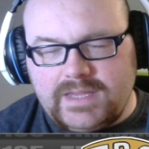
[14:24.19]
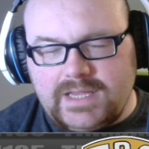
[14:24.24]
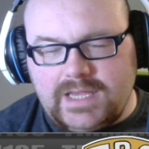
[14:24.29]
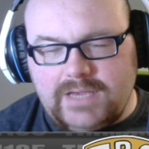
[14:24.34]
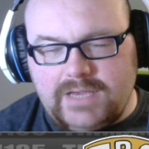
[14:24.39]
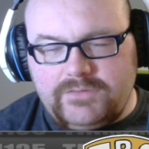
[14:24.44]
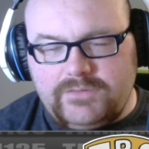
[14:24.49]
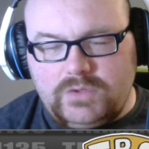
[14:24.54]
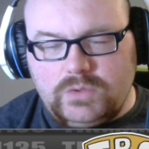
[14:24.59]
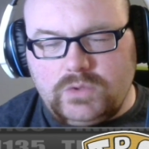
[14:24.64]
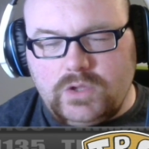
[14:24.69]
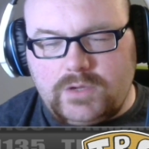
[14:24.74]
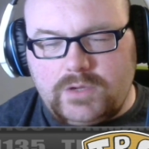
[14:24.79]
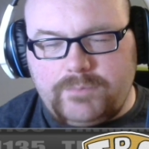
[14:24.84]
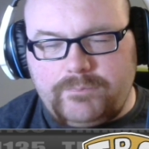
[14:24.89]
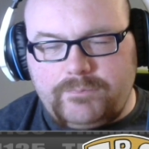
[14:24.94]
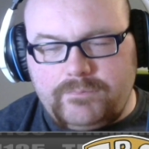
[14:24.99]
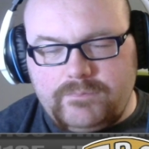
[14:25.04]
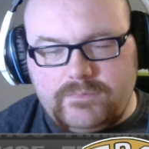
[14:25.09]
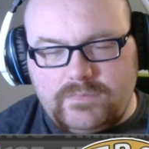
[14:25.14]
if you
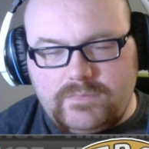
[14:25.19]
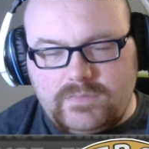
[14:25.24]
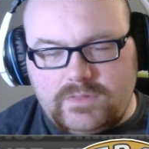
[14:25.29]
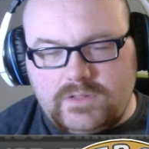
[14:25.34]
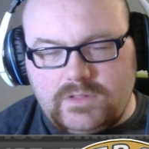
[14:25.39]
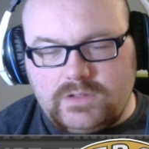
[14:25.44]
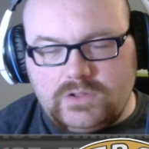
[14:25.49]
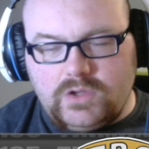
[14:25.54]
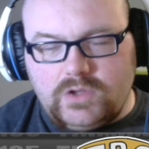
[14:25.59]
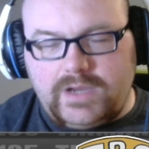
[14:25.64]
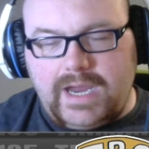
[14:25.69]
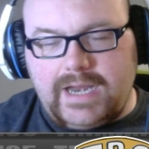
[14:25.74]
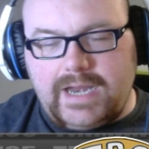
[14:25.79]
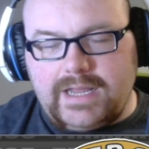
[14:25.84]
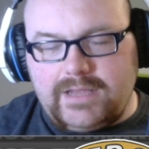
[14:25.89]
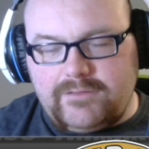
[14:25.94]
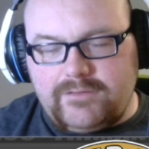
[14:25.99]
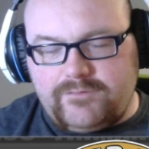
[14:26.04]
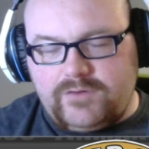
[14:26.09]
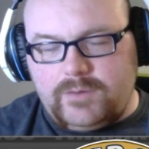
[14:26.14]
look at
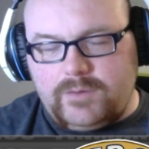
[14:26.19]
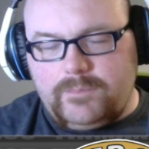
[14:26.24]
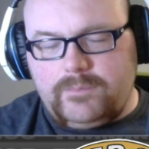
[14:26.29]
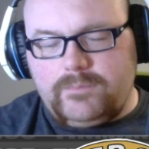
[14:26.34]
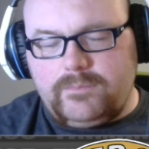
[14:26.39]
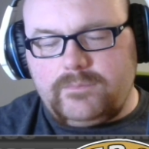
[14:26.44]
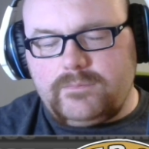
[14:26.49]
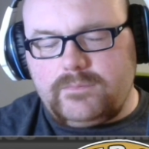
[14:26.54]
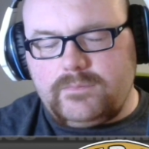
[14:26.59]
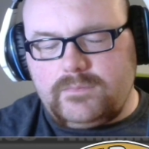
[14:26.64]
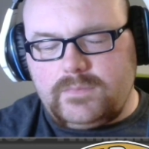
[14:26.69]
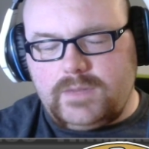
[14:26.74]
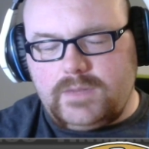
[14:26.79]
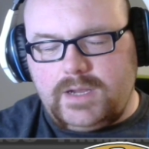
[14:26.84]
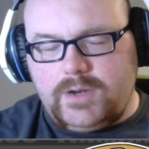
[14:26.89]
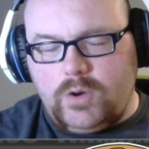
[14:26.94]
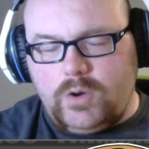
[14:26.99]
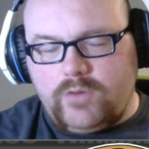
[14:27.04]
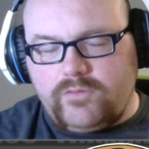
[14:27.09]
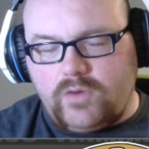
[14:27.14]
it from an
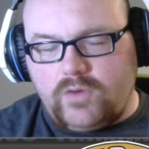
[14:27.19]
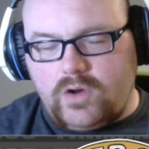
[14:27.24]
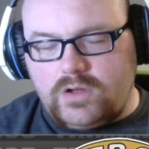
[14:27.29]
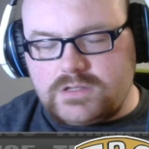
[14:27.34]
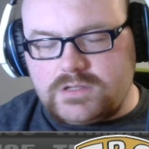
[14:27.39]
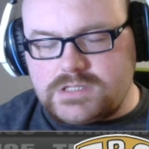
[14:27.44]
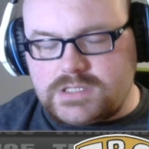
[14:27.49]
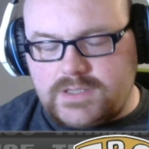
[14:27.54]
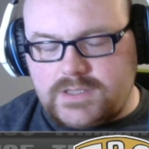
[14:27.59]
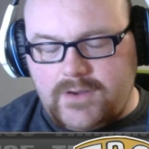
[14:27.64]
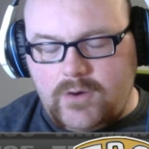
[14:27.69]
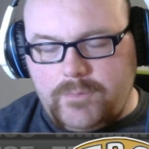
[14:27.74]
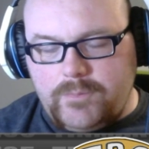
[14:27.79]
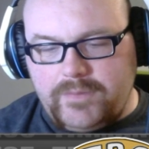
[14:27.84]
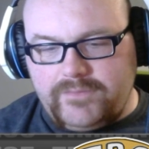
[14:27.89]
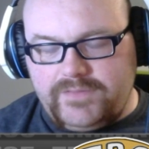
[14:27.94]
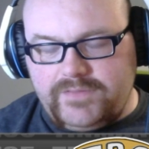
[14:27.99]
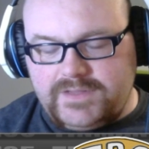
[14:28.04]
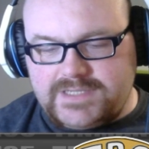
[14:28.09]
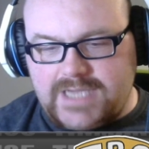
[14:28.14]
overall scope
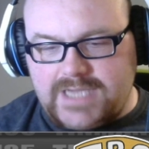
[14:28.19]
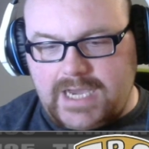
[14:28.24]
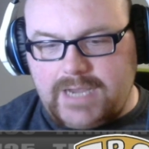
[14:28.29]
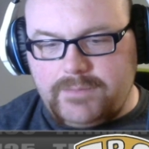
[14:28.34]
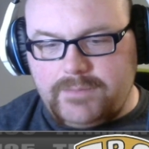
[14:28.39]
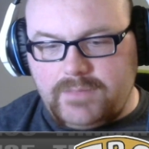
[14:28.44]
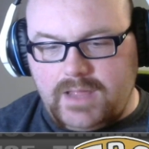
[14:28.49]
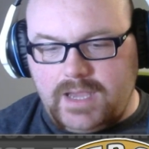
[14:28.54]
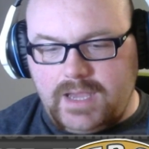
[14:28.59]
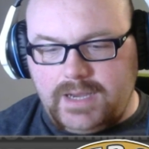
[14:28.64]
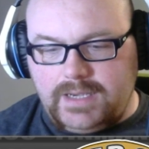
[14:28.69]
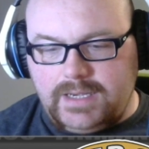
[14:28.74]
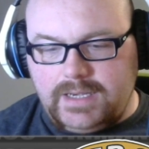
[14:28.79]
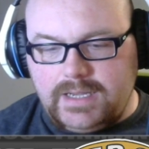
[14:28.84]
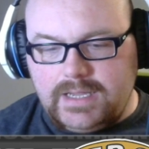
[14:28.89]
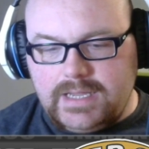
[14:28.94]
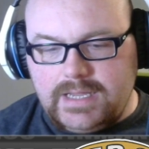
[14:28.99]
of the timeline,